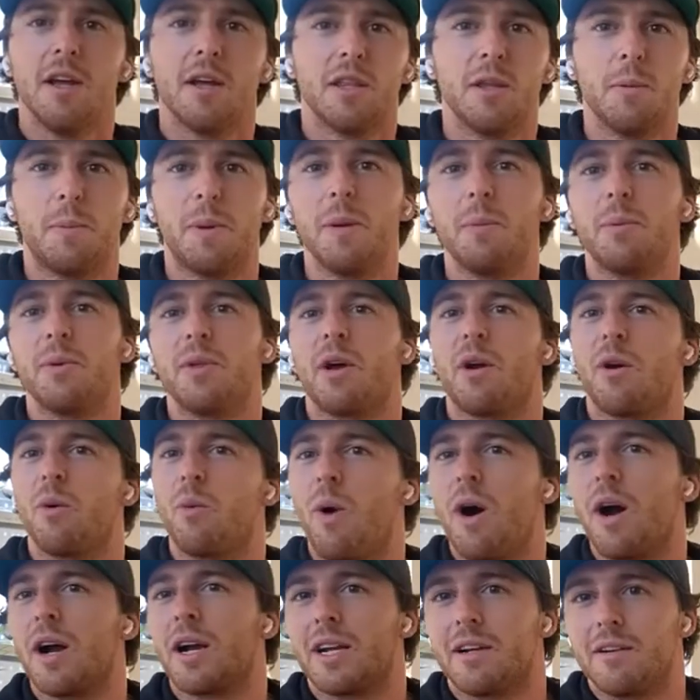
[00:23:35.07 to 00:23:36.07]
the people that were
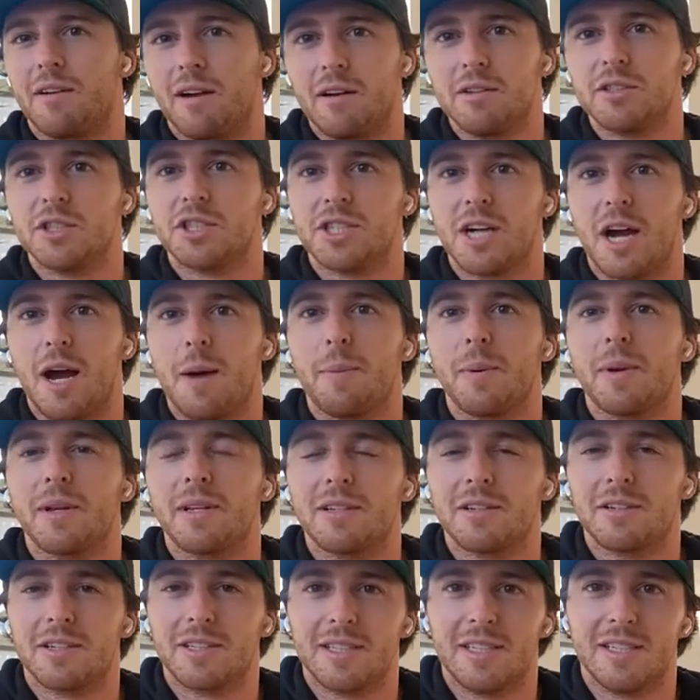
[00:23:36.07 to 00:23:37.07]
walking around
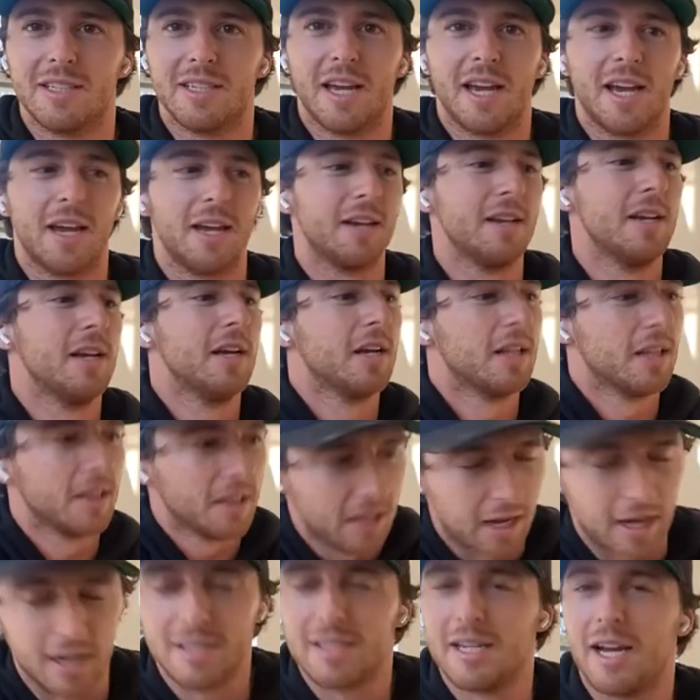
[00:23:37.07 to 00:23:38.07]
shopping during the day, a
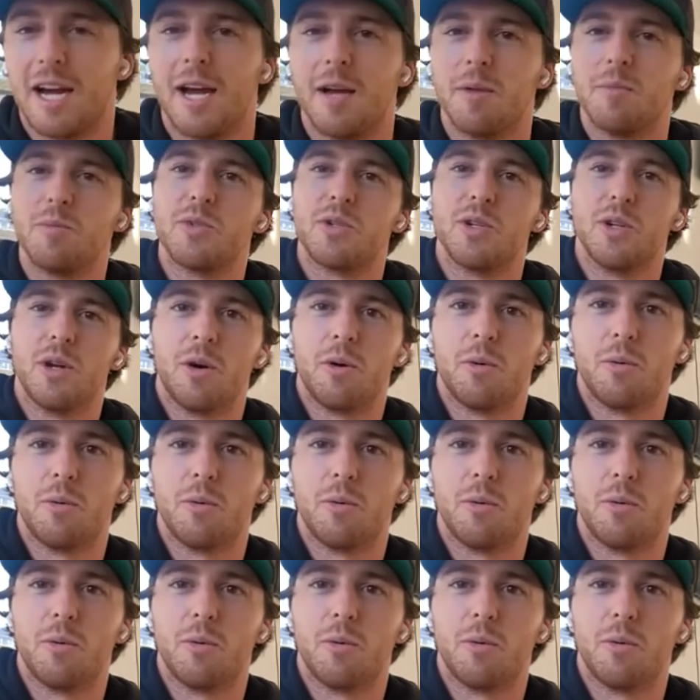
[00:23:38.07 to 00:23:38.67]
lot of times,